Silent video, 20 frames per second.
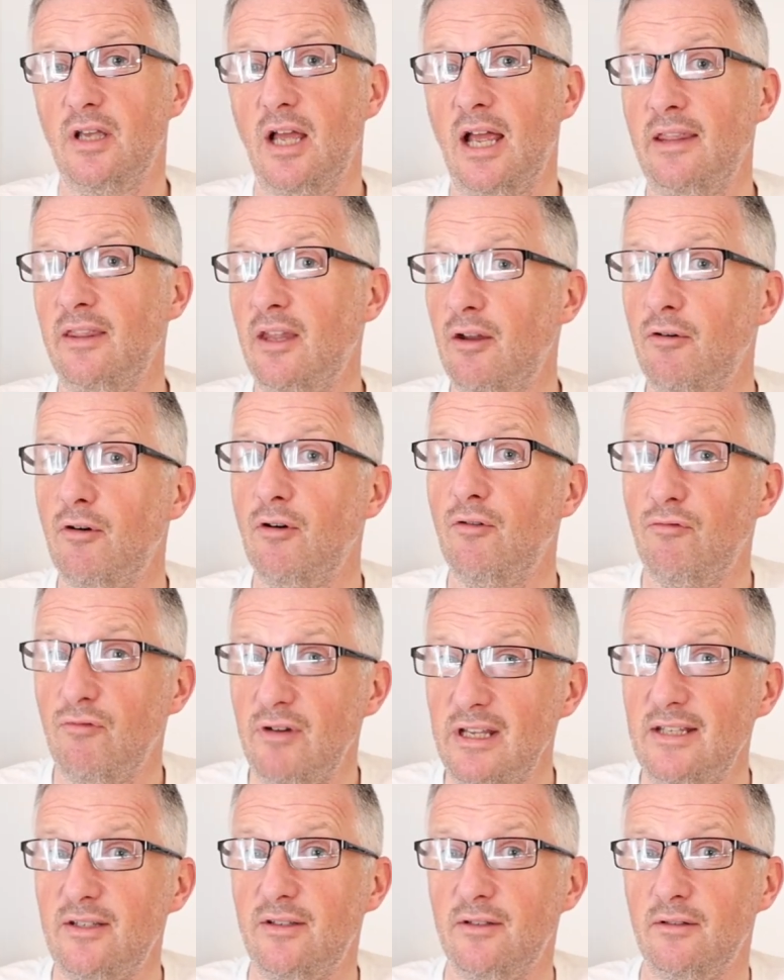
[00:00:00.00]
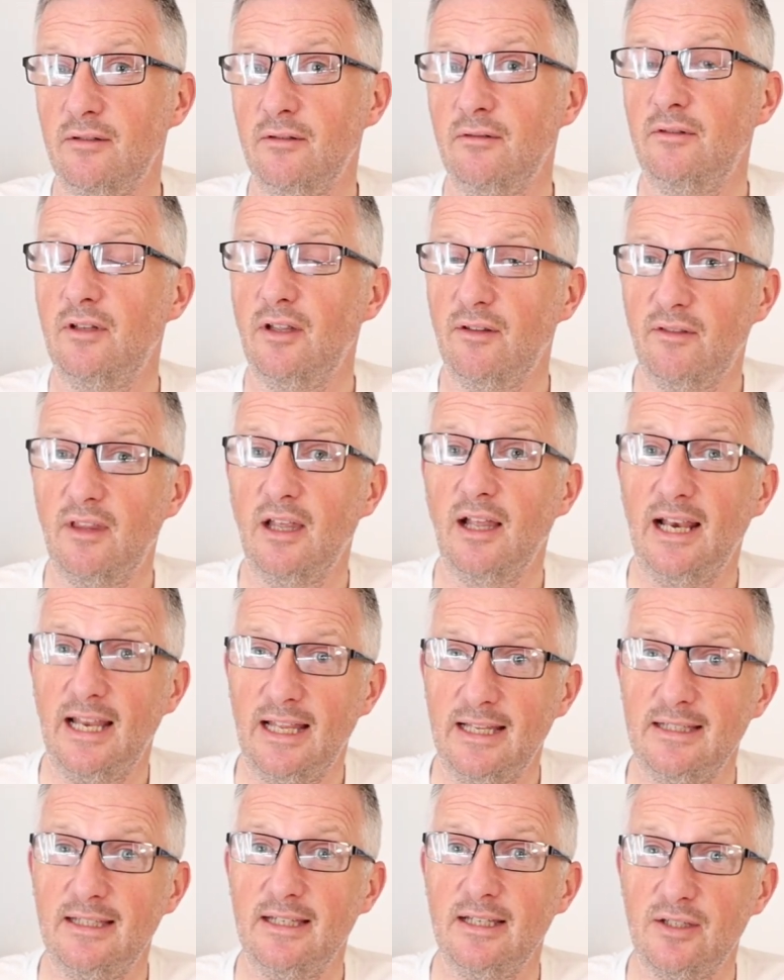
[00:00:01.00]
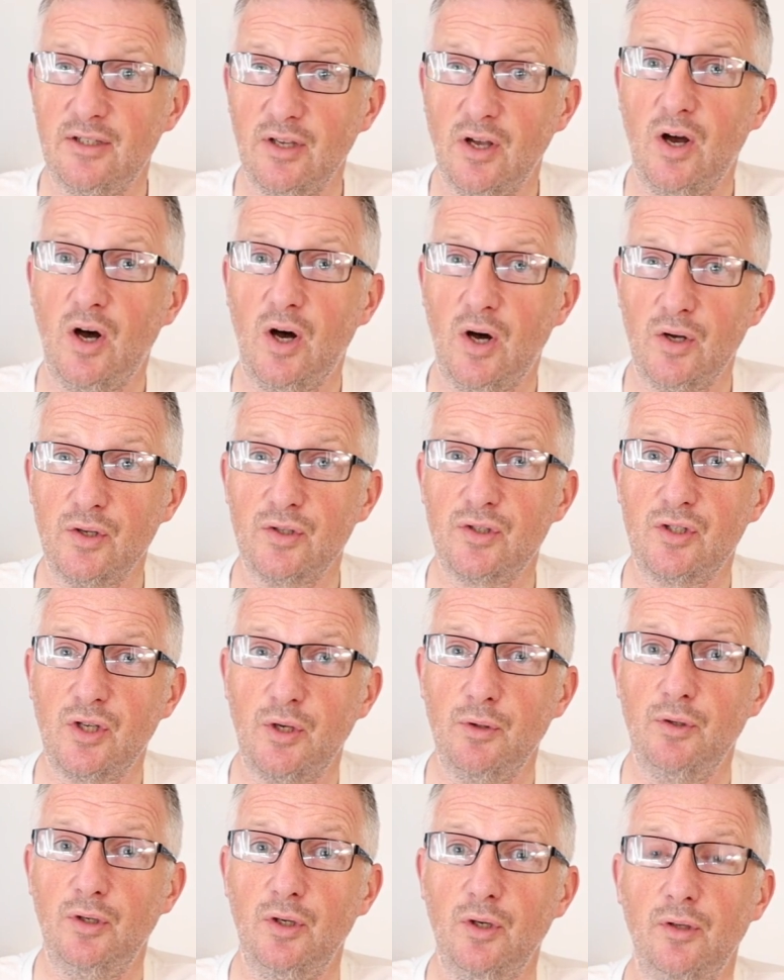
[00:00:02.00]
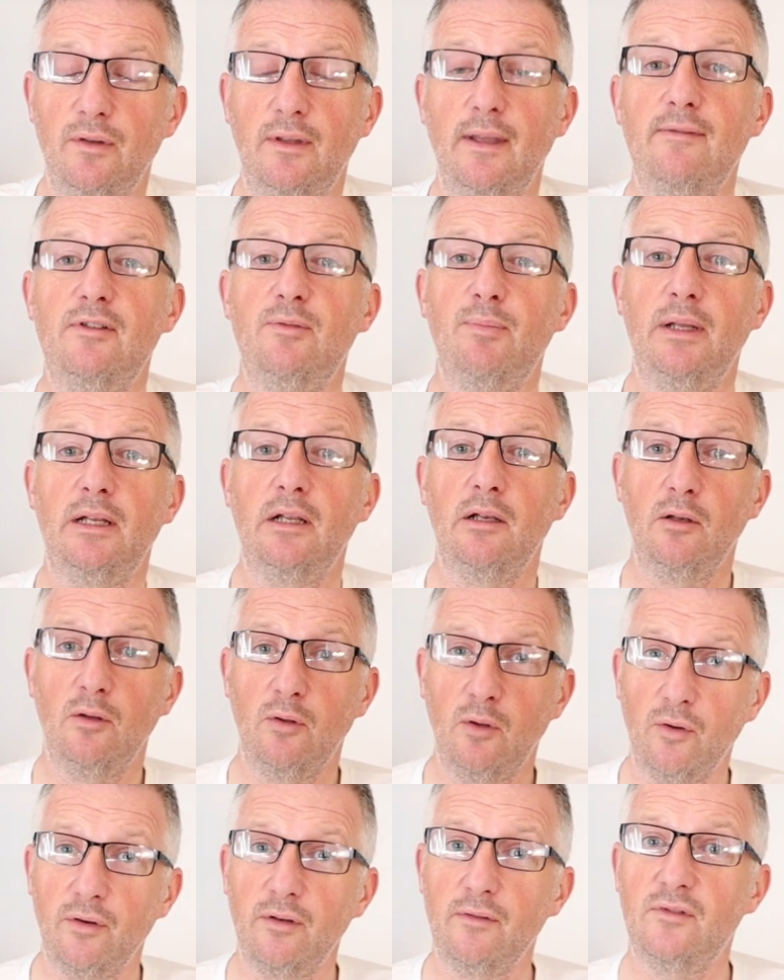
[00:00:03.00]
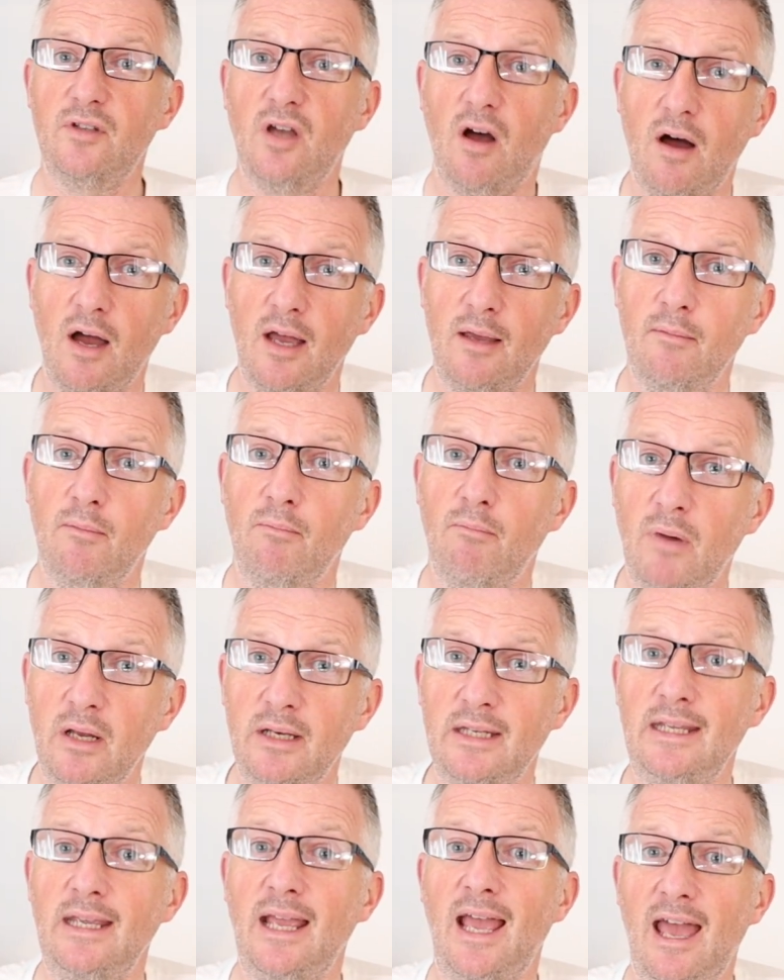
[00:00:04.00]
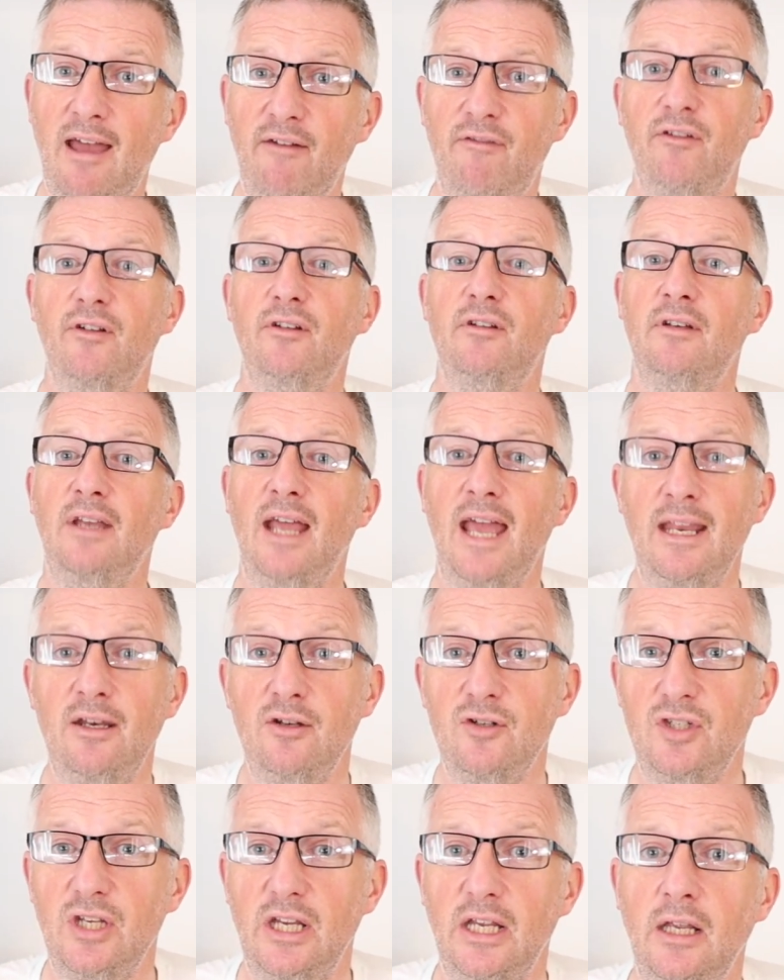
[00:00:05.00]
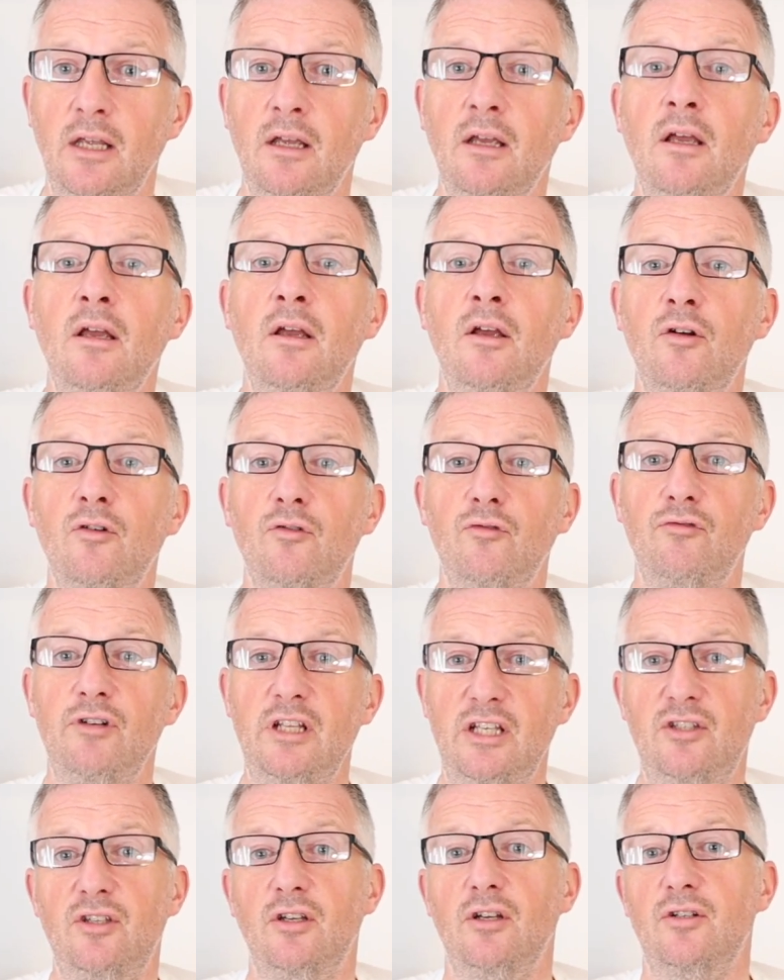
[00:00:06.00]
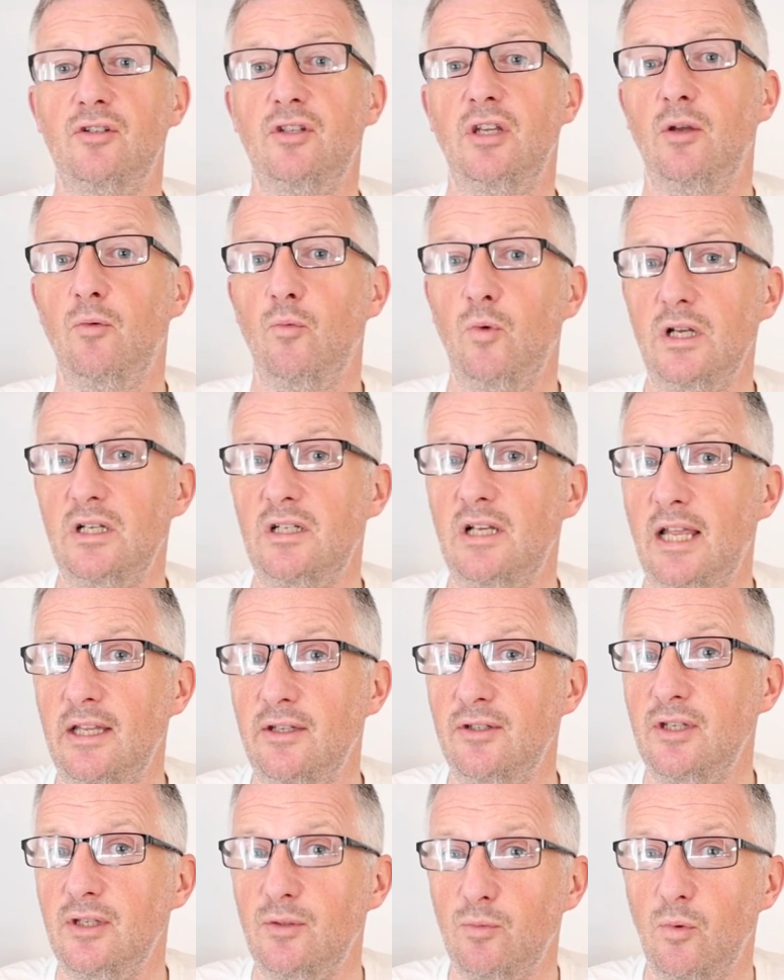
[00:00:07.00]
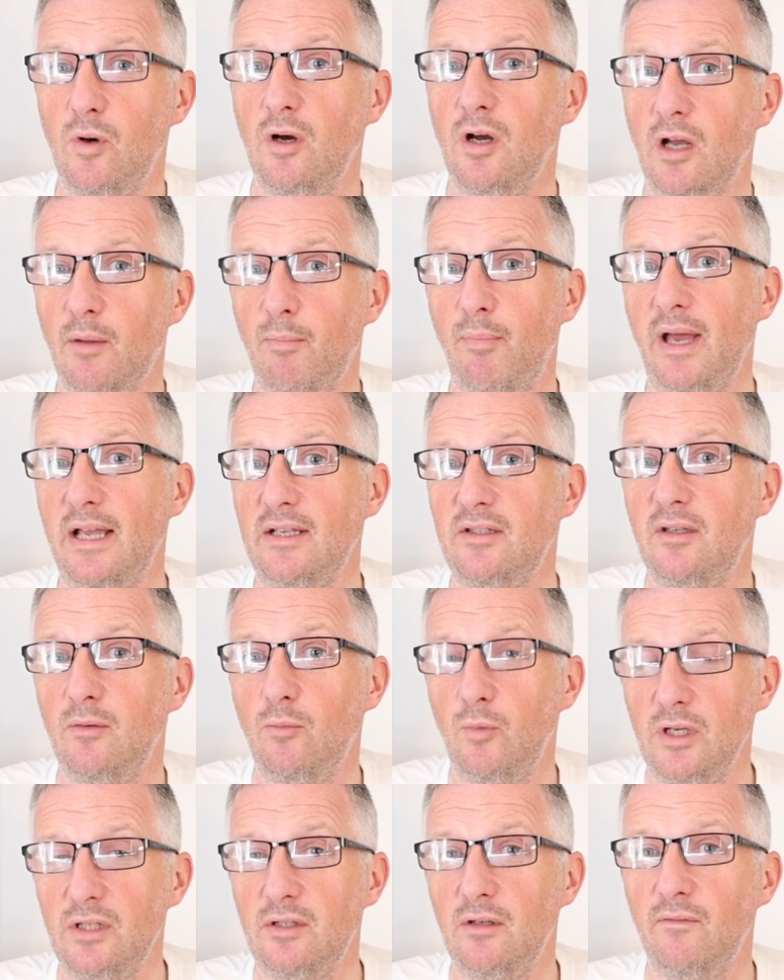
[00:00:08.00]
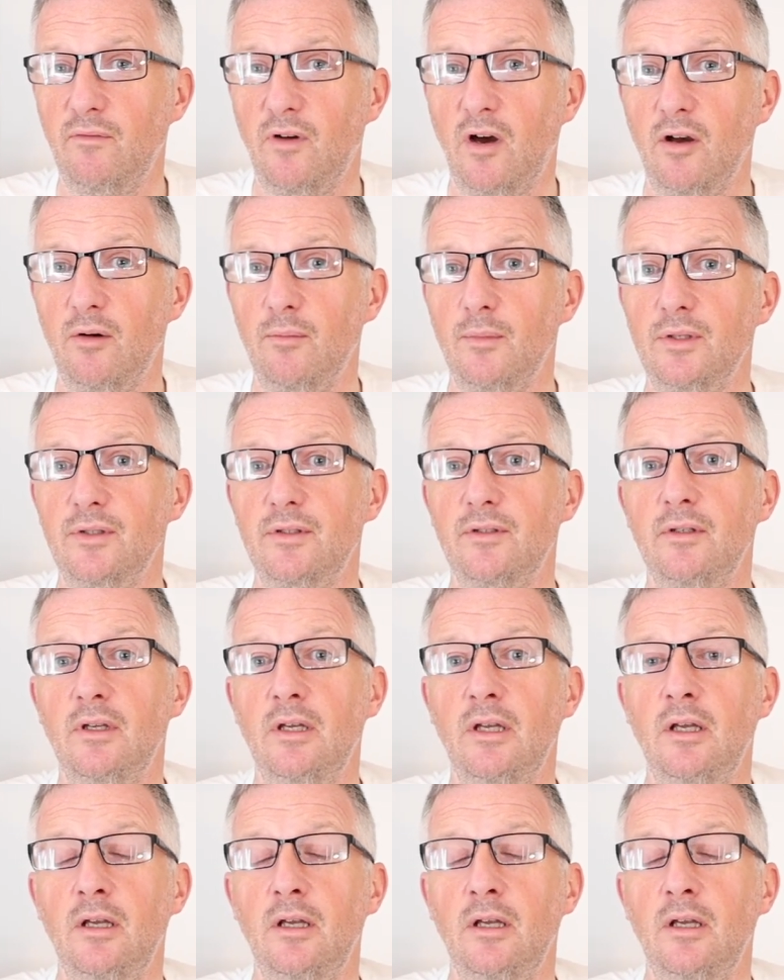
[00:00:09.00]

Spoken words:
and they're a reason that their lenses are so good. They've spent a lot of time, money, effort and energy researching which lenses work best in which environments.